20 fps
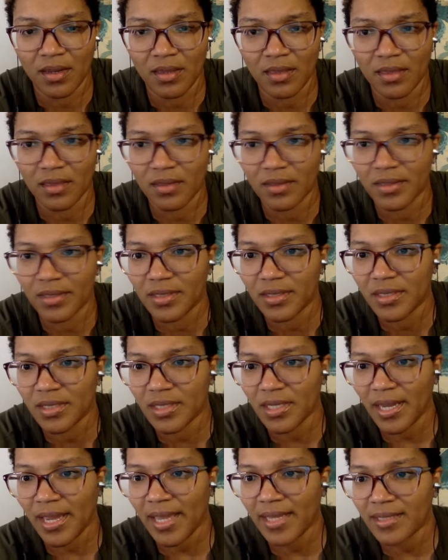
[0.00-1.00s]
the
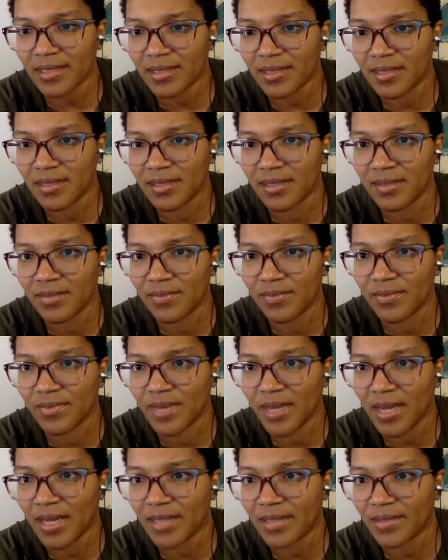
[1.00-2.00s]
chat is
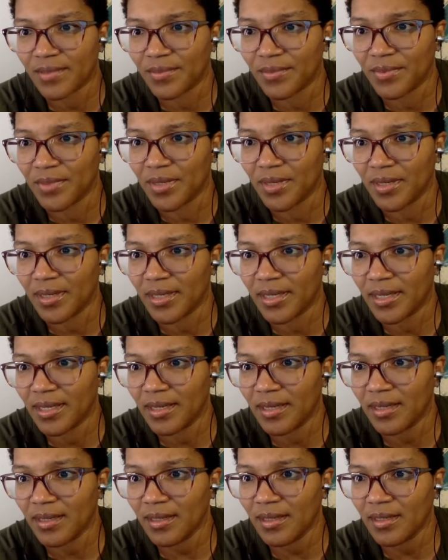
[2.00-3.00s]
not
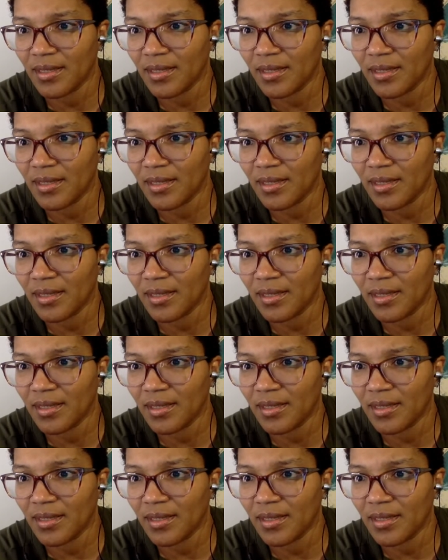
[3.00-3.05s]
working.